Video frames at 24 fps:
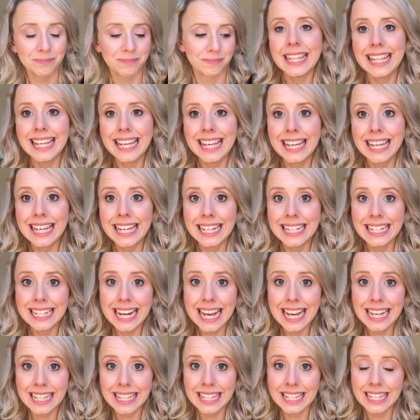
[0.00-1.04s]
The
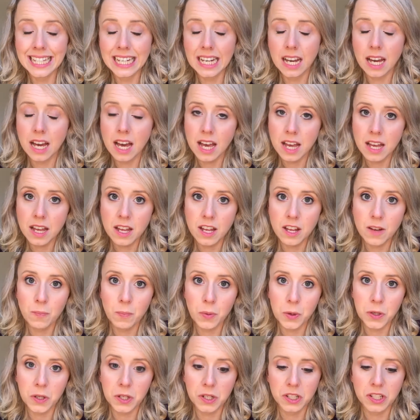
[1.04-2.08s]
next
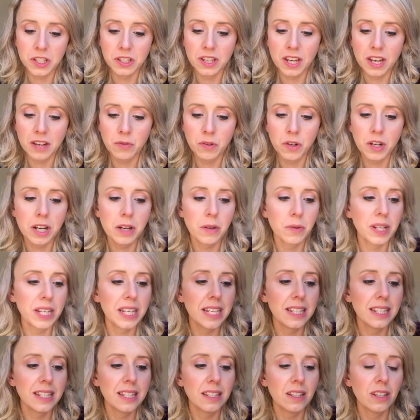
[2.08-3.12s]
product that I've run out
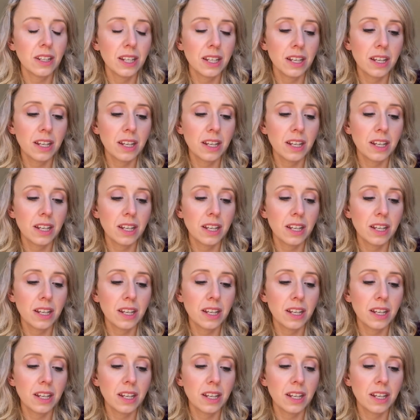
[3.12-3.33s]
is